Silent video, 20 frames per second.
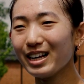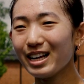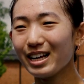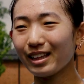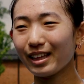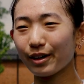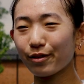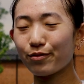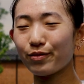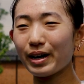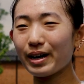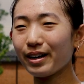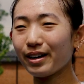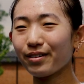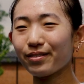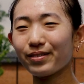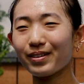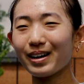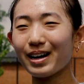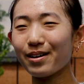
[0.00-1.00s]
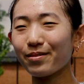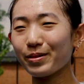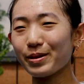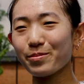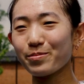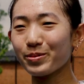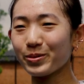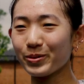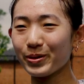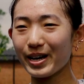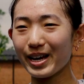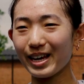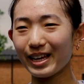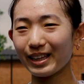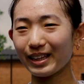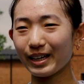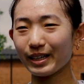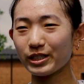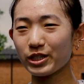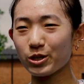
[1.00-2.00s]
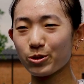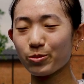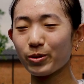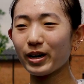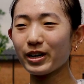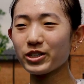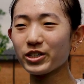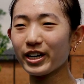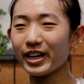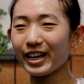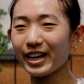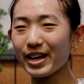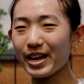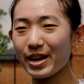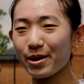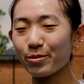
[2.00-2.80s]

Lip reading: like, fighting for every point, like, just watching it.